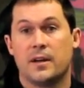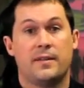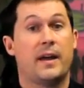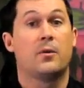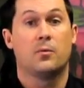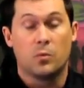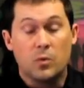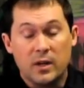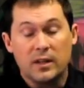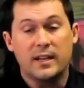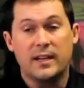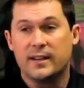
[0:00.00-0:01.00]

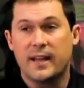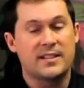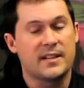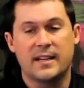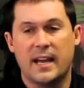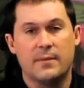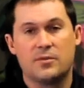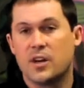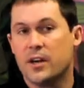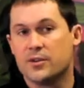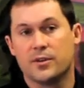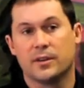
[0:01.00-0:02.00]
that's a game
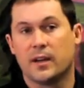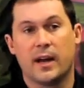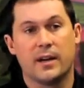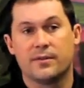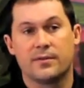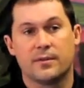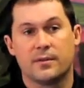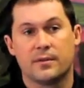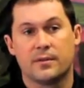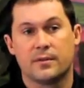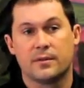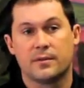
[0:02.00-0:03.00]
changer in life.
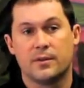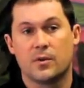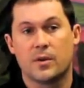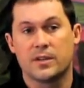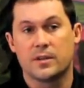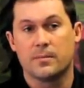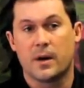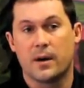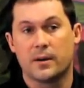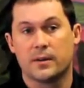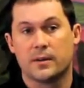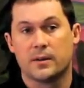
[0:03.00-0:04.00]
No question
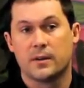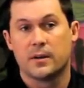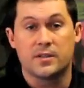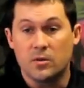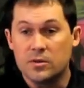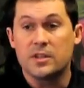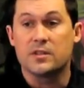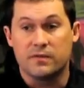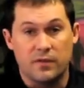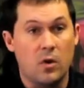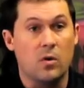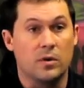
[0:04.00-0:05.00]
about it. Don't just
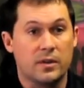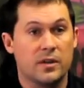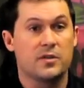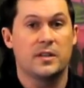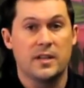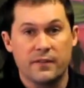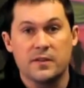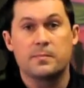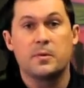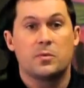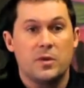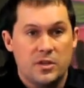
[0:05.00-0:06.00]
vote. There's a difference
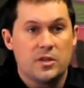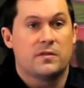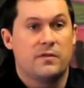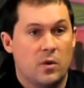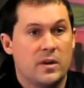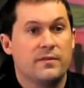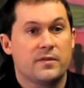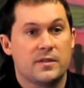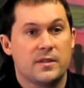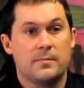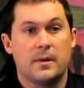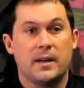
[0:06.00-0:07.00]
between just voting for
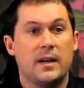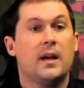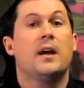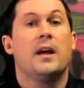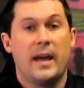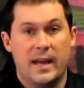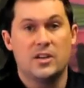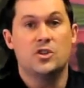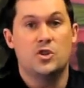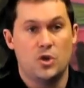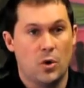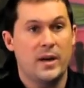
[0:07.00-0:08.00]
somebody and
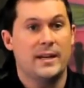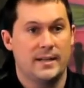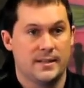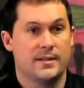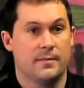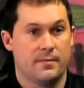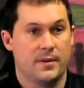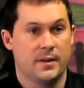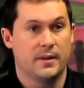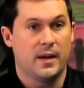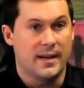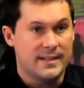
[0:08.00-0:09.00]
joining something,
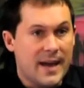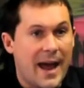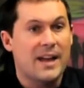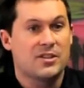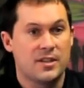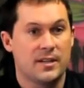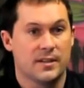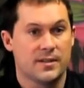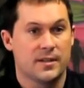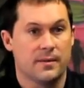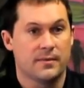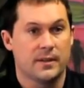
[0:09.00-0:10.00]
attaching to
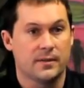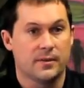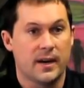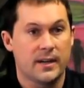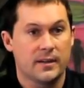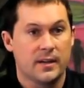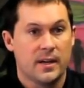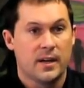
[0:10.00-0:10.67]
something, right?